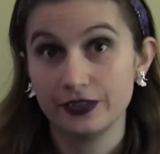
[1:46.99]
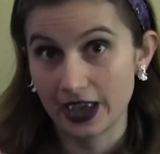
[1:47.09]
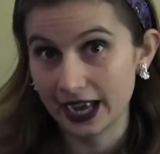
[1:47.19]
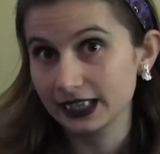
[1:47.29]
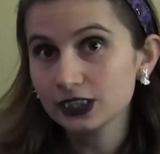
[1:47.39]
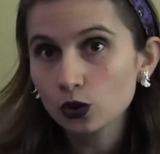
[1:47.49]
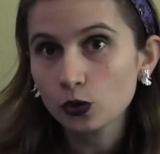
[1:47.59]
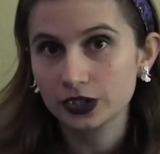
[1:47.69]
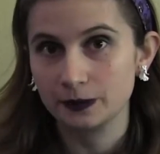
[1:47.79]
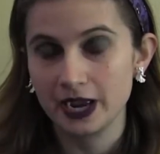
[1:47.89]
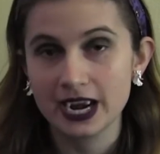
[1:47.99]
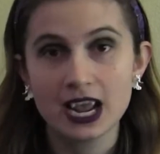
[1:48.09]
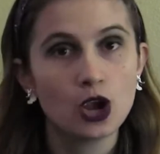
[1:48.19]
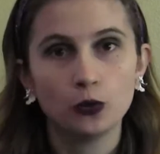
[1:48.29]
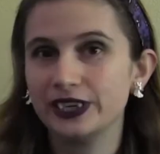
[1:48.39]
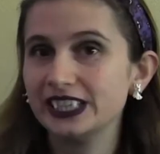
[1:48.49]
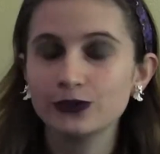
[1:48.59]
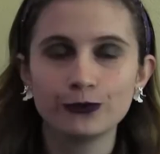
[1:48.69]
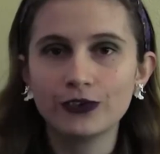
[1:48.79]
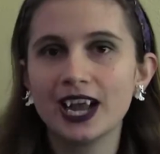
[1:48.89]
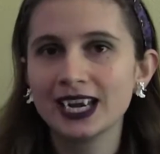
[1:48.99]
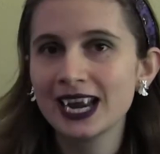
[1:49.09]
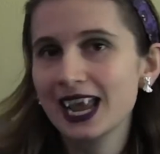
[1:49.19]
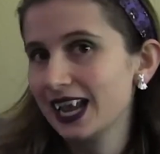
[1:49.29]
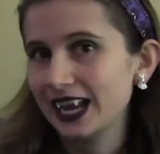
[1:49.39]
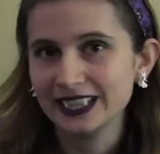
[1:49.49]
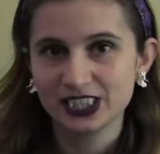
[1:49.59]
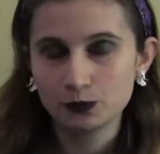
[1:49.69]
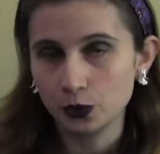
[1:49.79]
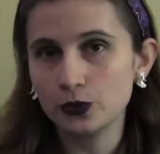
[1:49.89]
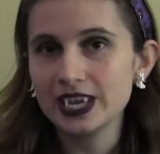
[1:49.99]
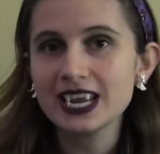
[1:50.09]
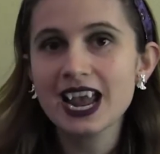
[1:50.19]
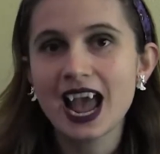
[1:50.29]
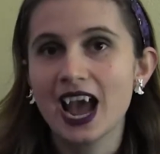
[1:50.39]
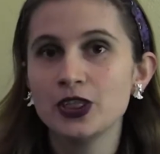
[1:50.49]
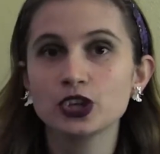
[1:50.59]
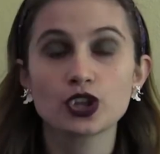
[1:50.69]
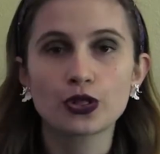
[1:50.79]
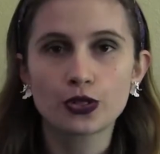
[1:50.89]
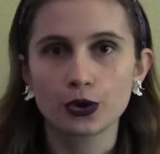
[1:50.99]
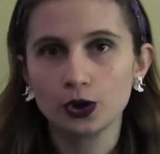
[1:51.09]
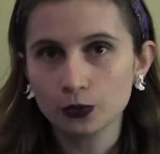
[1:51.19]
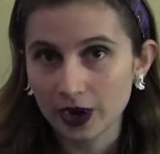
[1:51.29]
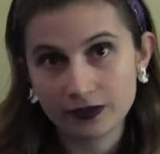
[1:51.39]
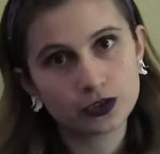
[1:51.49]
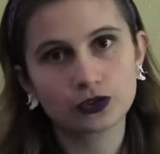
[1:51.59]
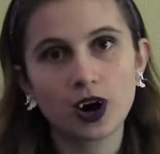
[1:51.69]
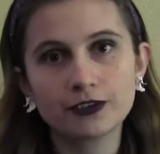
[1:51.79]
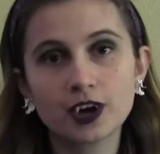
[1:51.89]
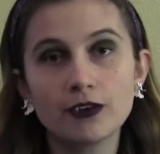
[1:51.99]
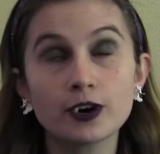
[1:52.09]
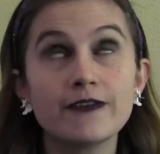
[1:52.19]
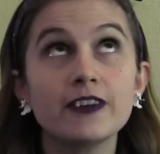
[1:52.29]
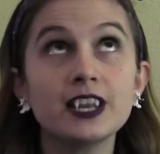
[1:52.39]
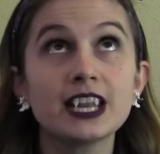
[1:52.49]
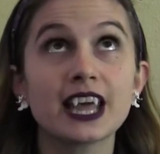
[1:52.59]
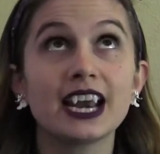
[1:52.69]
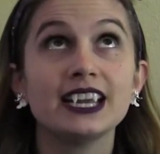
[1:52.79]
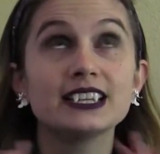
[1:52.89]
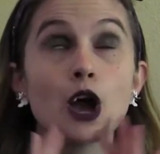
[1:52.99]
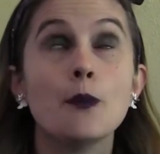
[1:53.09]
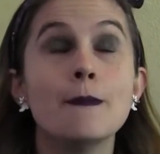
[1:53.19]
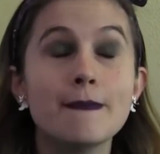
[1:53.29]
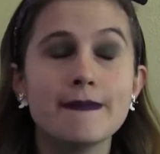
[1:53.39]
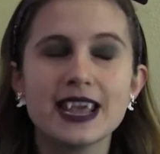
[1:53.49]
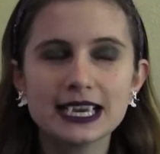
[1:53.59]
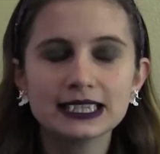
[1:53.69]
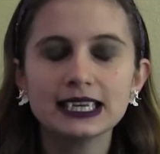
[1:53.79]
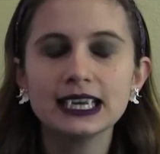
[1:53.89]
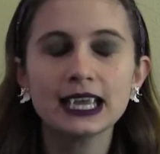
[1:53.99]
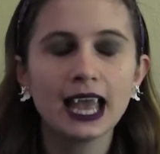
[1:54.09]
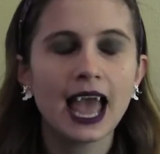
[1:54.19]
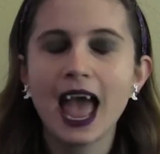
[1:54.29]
The Headless Horseman, which is fun and spooky, and there's a Thurl Ravenscroft cover of it that is amazing,